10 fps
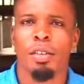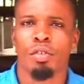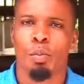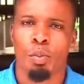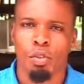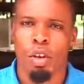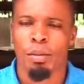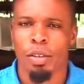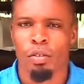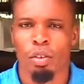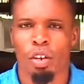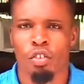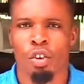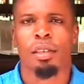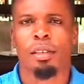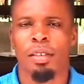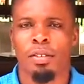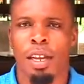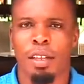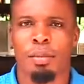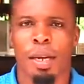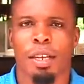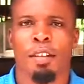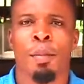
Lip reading: to put up the structure, they stand back.